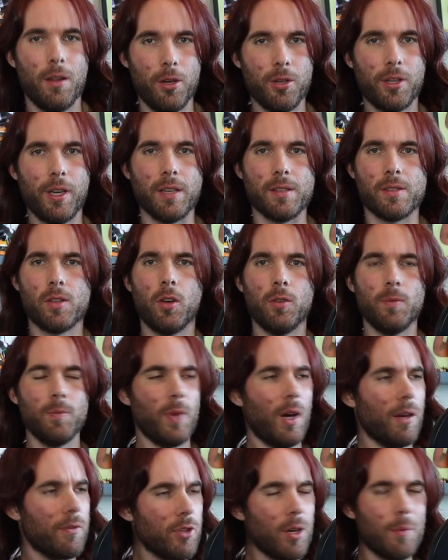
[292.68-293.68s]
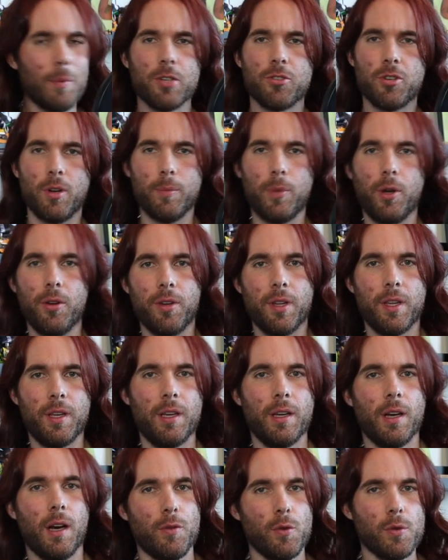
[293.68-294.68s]
Okay, so I've got my trombone
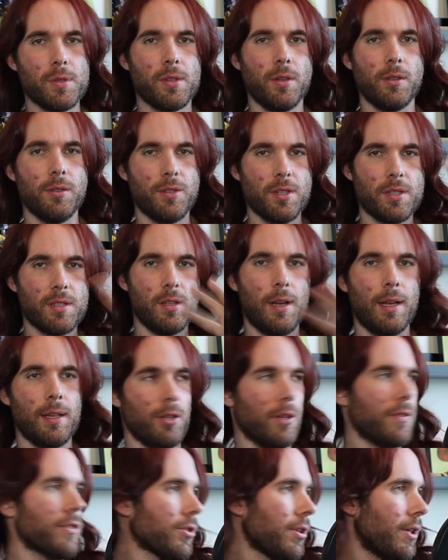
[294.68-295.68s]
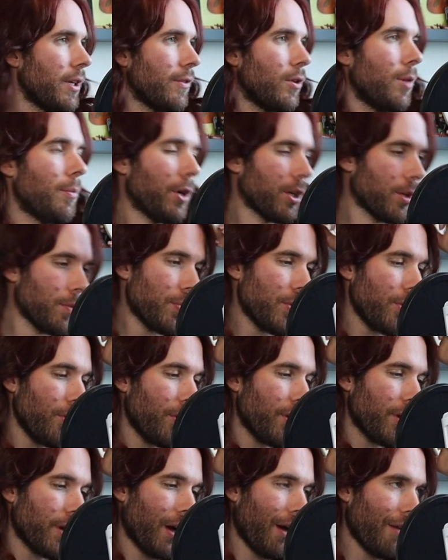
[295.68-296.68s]
here. I've also, just slightly off screen, I've got my
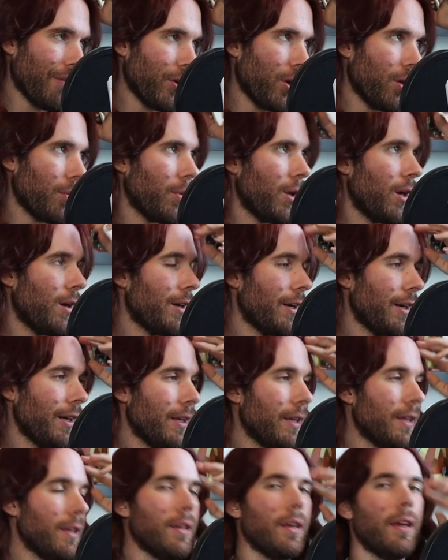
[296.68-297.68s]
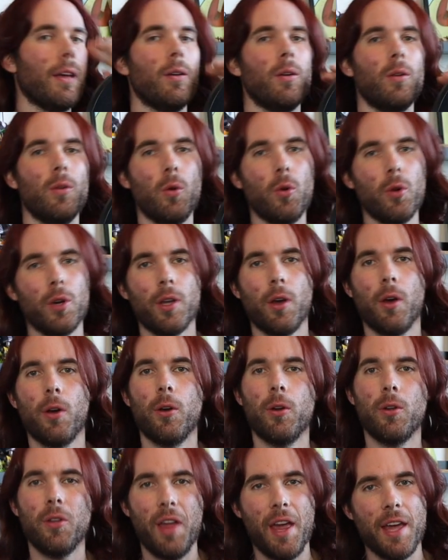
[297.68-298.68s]
computer, I've got my
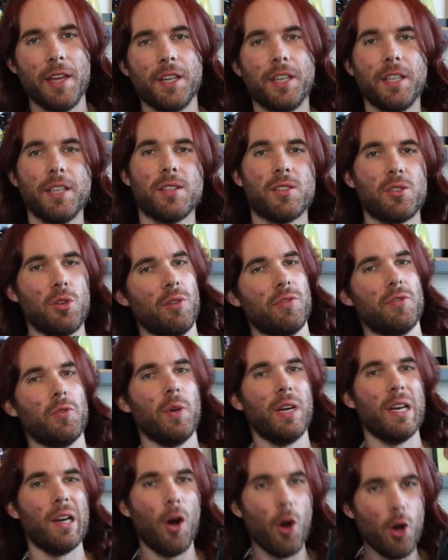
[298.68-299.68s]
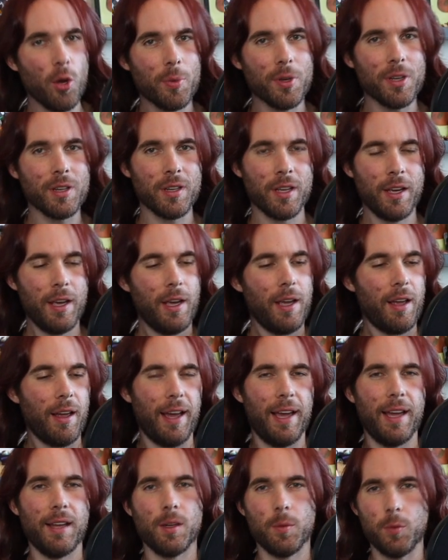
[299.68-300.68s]
audio editing software open,
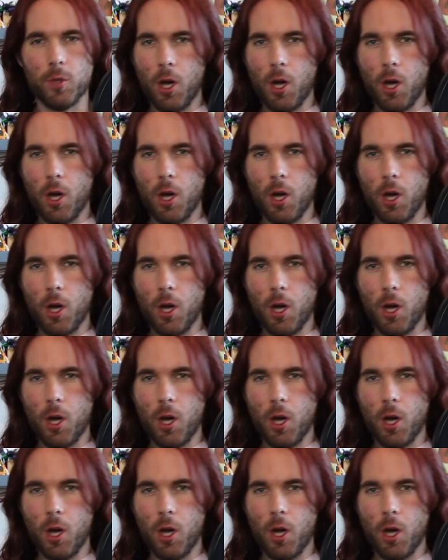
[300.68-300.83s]
and I'm